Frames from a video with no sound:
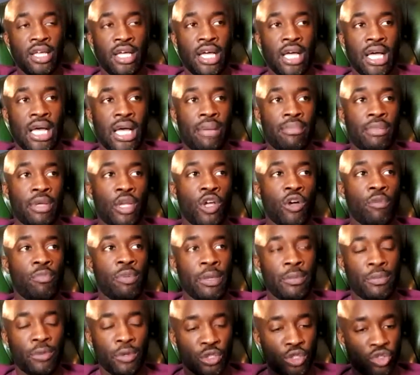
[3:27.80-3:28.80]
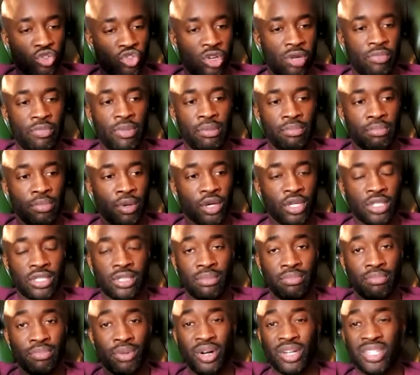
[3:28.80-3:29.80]
Um, a lot of people are screaming
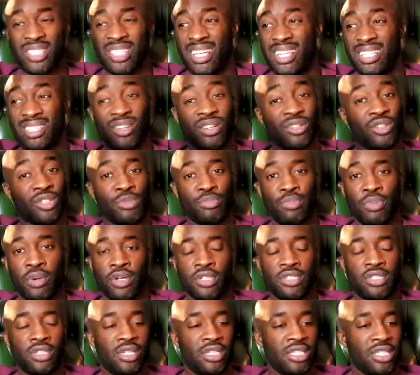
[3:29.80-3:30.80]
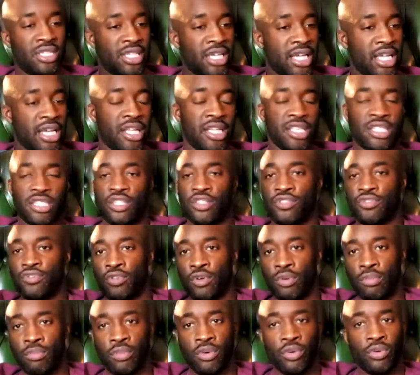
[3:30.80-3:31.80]
boxing, boxing. It's not just boxing, it's tennis, it's
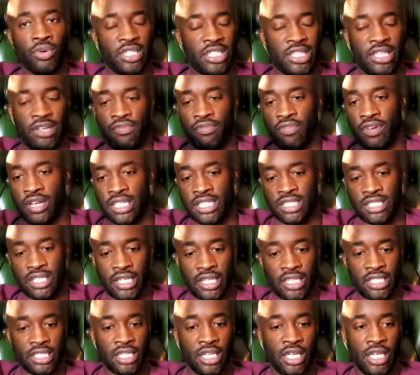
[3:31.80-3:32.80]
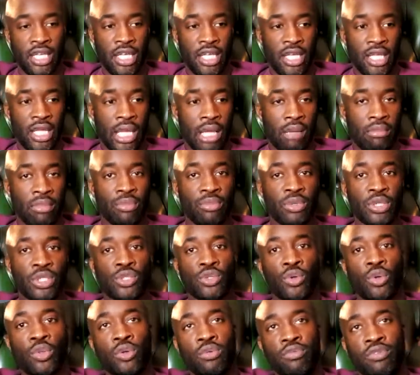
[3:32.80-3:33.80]
football, it's athletics. I mean, we
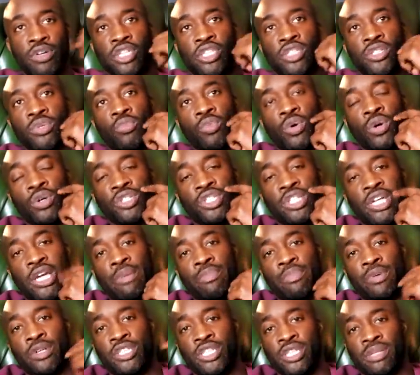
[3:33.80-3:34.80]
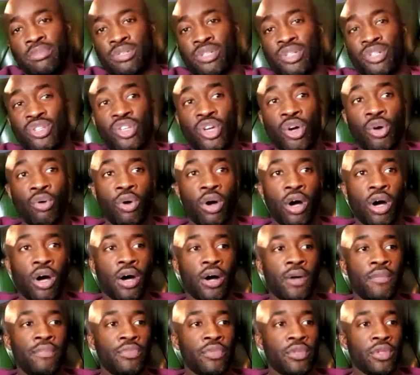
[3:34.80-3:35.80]
saw the recent World Championships in
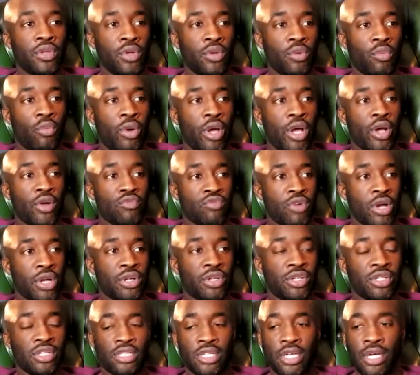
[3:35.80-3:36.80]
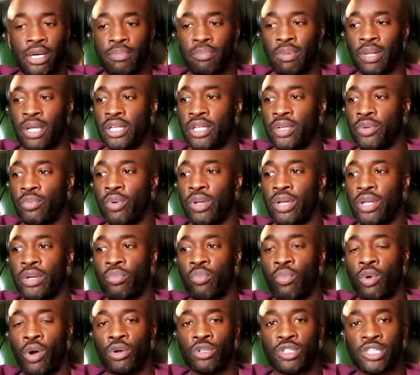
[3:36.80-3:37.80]
Doha where runners are uh, bloody
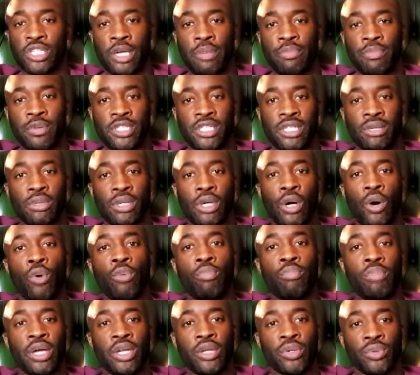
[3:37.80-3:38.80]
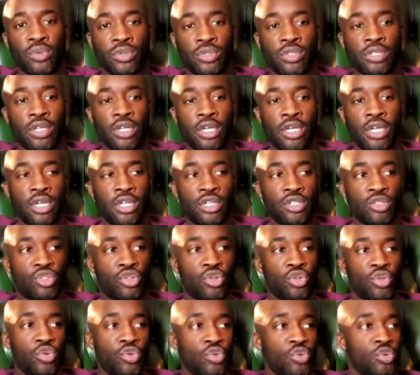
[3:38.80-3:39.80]
winning World Championship gold medals
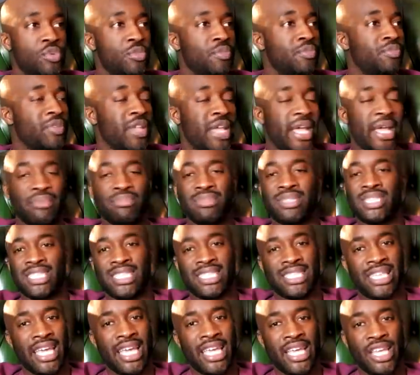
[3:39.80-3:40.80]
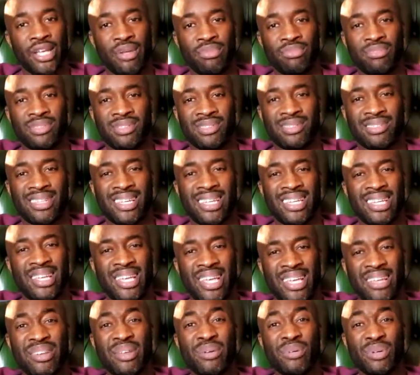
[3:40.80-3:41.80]
to empty stadiums, and
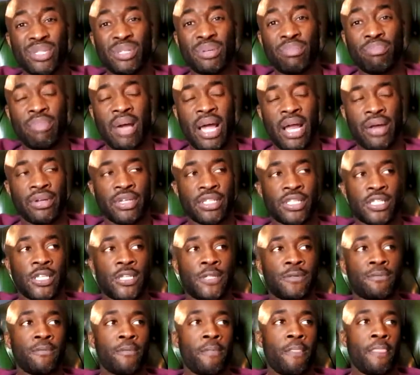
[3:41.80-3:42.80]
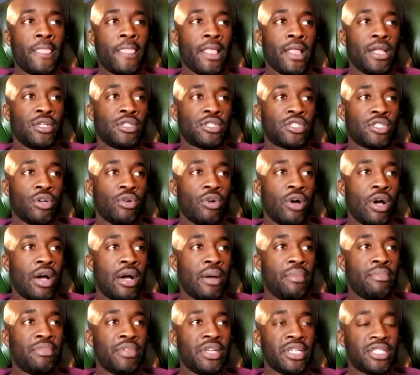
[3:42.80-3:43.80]
it, and it was embarrassing. So
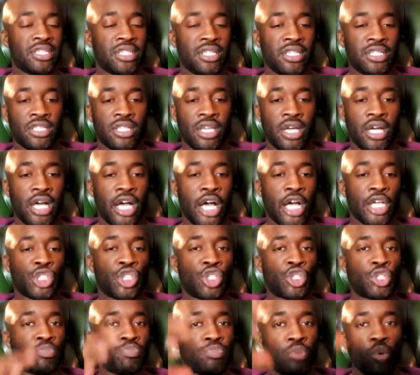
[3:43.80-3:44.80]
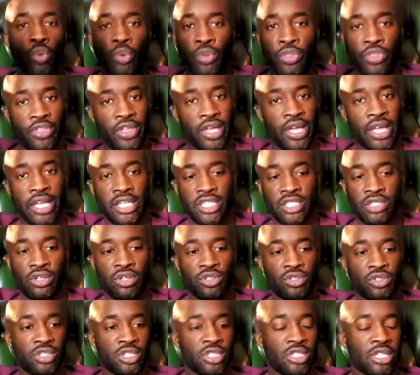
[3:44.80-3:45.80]
um, this is a, a, sport thing. It's
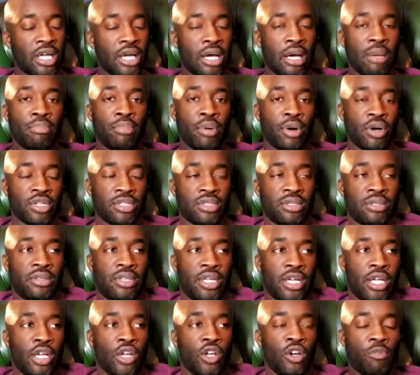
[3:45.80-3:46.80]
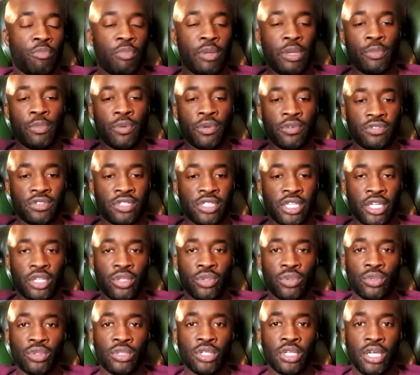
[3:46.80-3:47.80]
not just a, a, boxing thing. A lot of people have
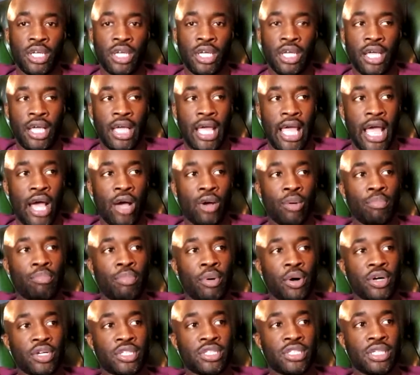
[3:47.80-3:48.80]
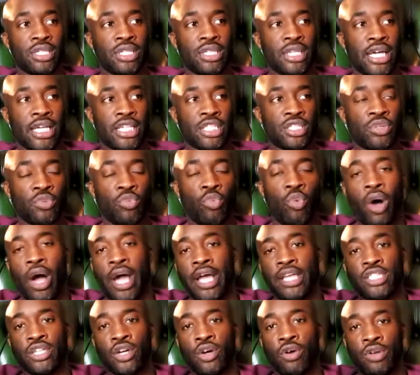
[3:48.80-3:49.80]
signaled out boxing as to
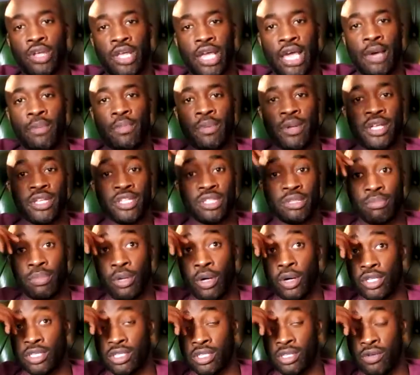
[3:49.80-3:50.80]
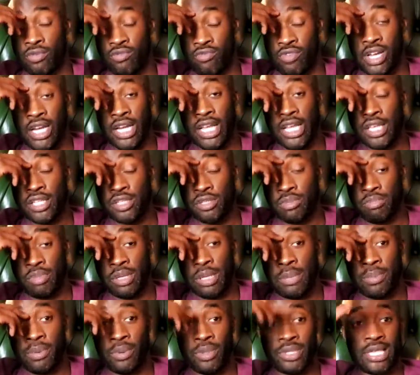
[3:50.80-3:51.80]
why is it only happening to boxing. It really isn't,
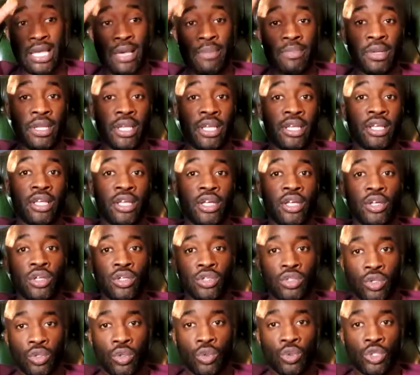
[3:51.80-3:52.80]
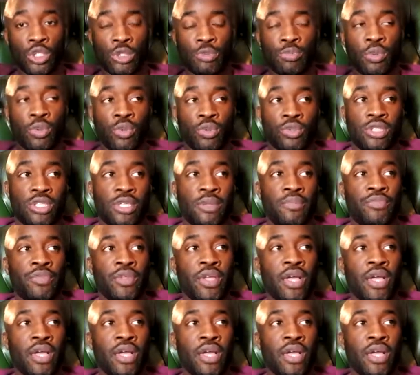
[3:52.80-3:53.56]
people. It's happening to all sports.